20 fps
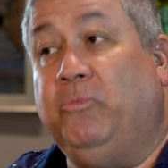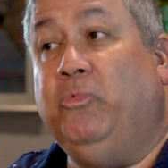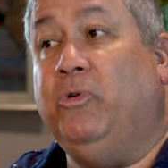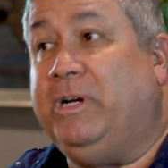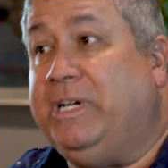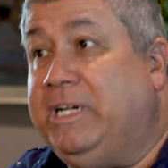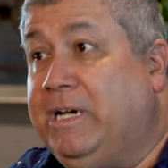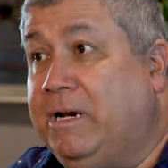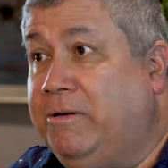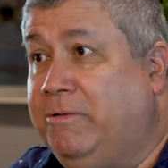
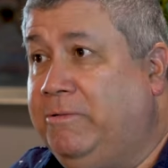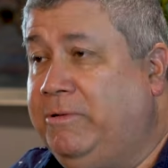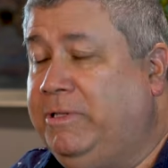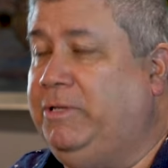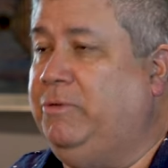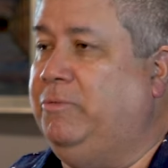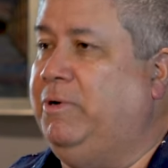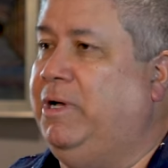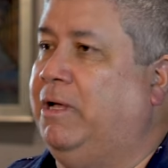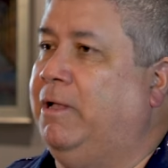worked out
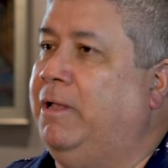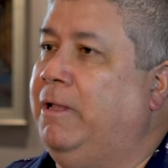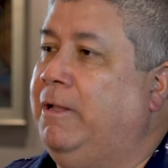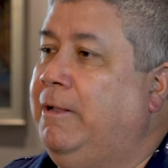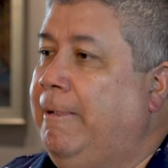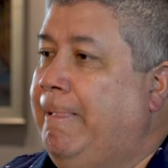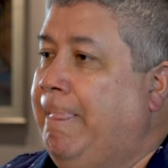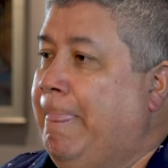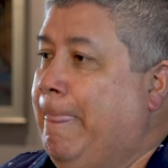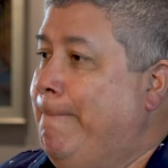really
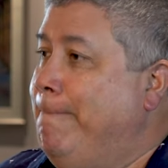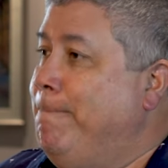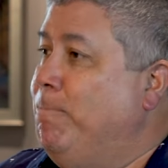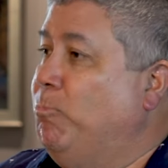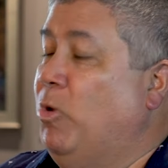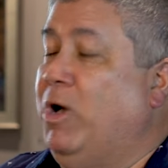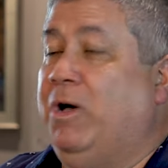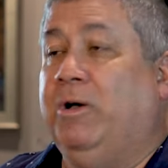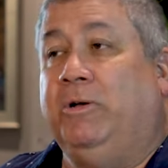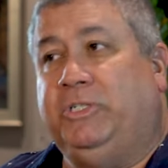
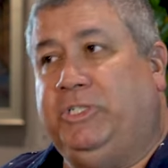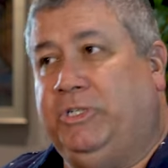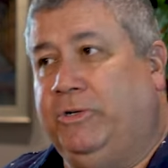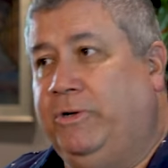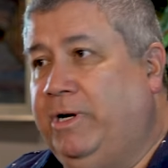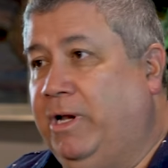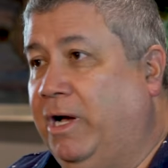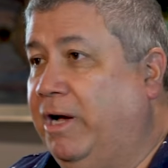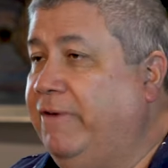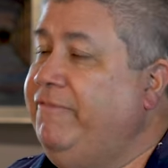well. Well,
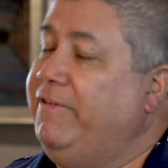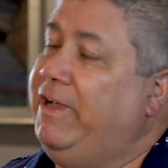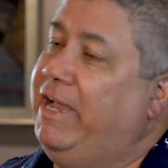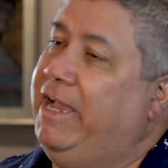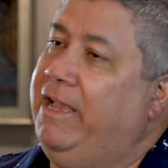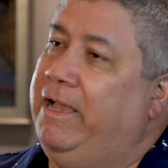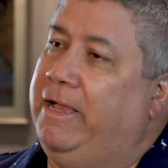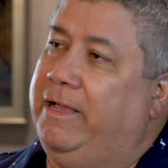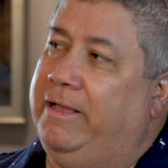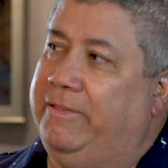sure enough,
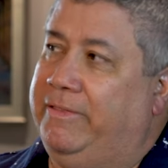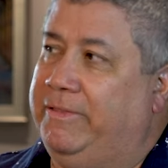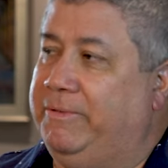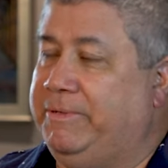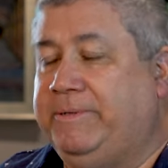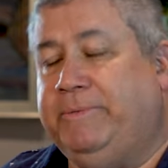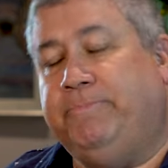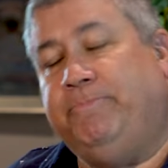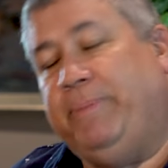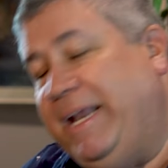the
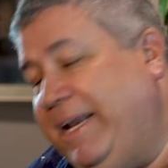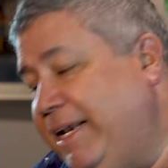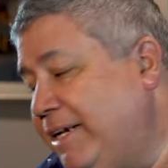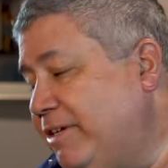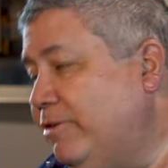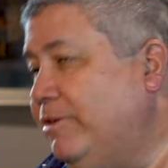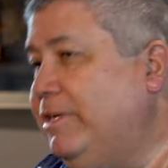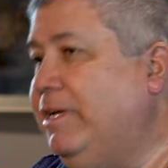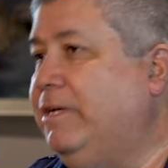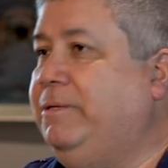painting
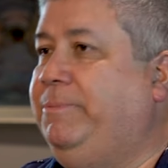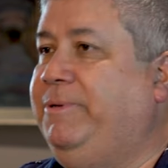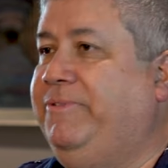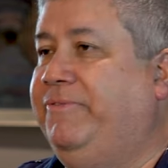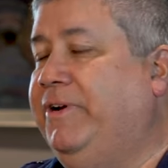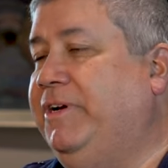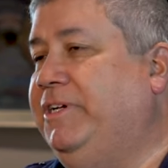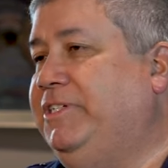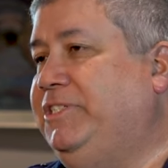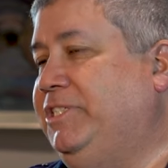turned out to be
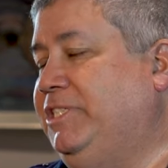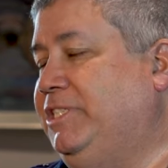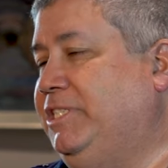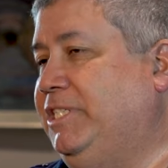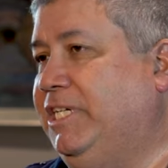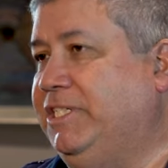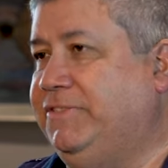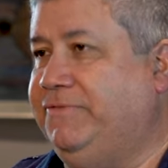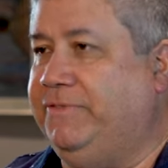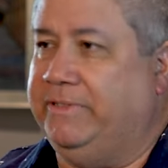very
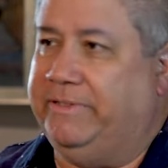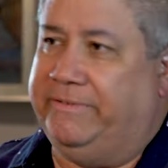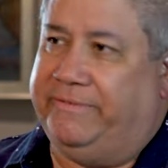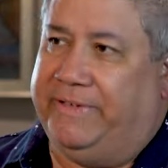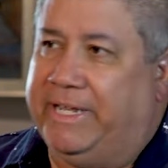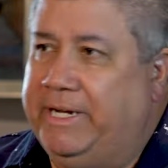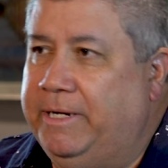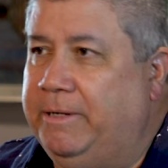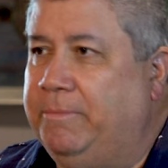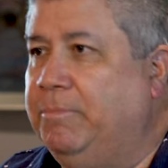successful. I've
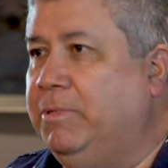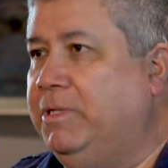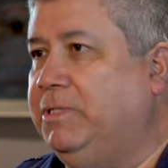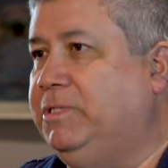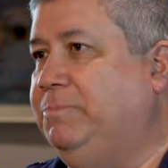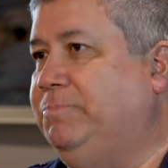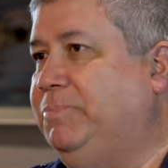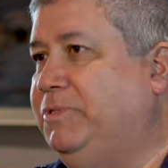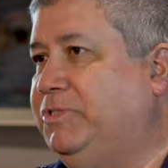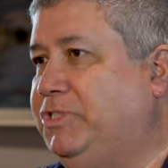had it in
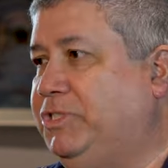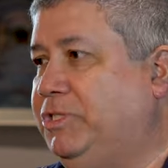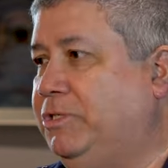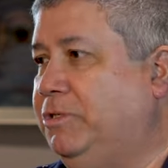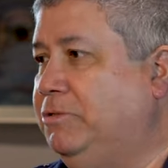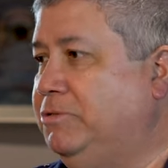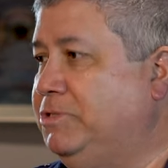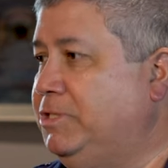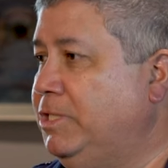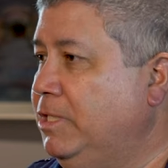multiple
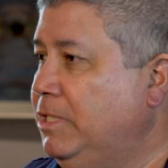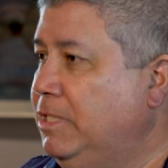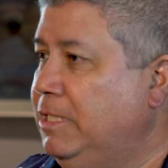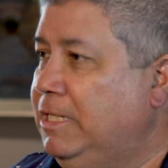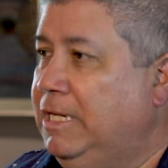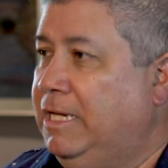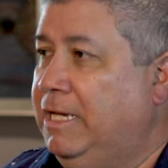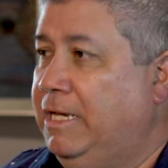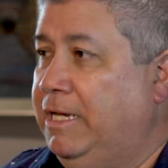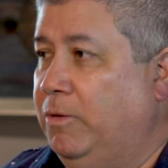shows.
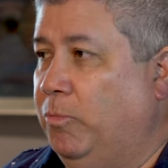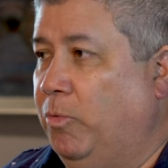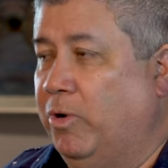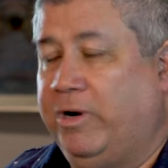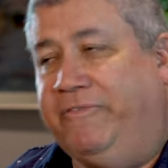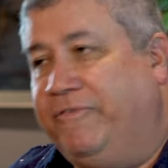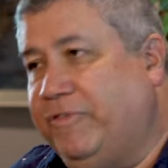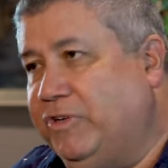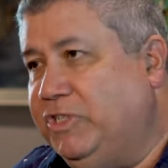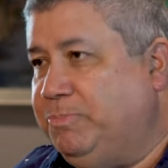
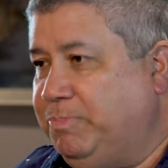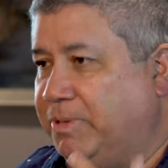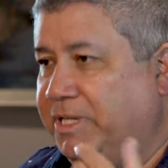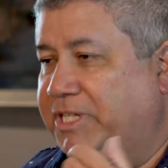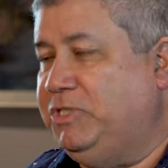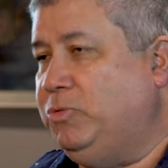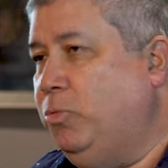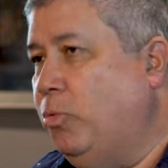Won a first place